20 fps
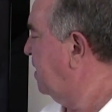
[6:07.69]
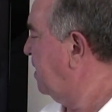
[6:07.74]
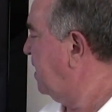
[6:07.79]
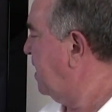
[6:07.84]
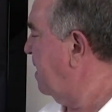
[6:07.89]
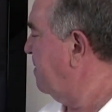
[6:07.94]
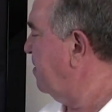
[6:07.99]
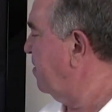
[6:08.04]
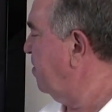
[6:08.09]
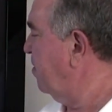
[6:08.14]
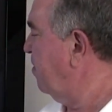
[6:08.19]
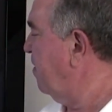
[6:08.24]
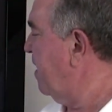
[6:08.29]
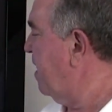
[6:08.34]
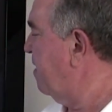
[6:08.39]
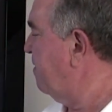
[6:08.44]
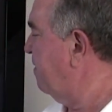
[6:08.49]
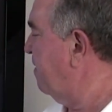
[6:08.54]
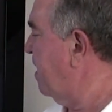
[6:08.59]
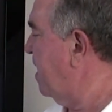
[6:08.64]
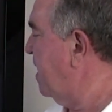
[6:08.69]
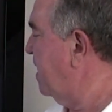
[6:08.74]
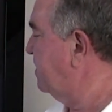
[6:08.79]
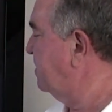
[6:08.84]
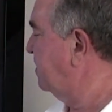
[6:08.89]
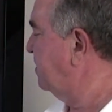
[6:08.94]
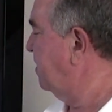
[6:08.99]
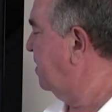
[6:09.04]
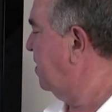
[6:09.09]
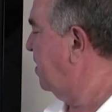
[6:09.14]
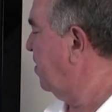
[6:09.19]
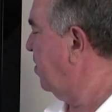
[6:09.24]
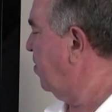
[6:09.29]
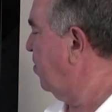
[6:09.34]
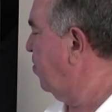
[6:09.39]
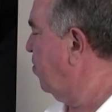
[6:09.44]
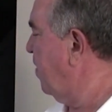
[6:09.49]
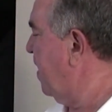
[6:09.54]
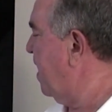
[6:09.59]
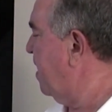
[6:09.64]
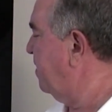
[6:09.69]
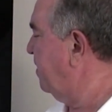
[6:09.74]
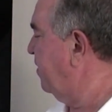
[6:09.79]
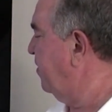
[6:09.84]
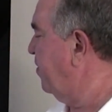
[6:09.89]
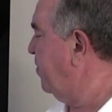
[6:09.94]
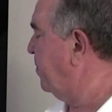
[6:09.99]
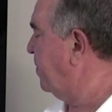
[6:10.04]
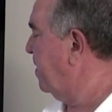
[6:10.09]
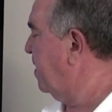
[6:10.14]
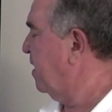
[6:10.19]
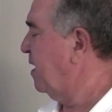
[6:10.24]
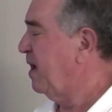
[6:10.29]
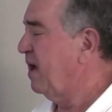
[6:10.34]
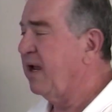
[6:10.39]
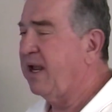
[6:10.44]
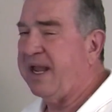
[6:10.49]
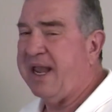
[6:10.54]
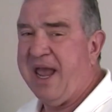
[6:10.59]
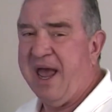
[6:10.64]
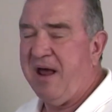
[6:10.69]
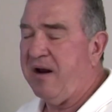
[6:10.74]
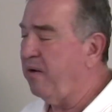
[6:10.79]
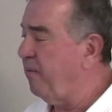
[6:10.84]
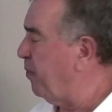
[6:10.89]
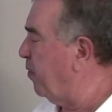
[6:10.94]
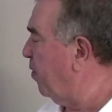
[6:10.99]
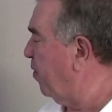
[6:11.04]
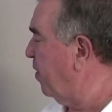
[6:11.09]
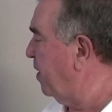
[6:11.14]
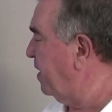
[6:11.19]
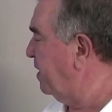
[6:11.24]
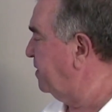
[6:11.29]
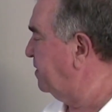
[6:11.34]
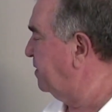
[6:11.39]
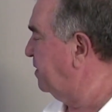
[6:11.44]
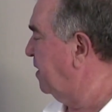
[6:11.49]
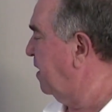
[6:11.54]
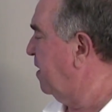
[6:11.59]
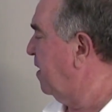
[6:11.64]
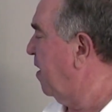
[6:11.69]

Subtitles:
chemical ground rods, ground loop, counterpoise,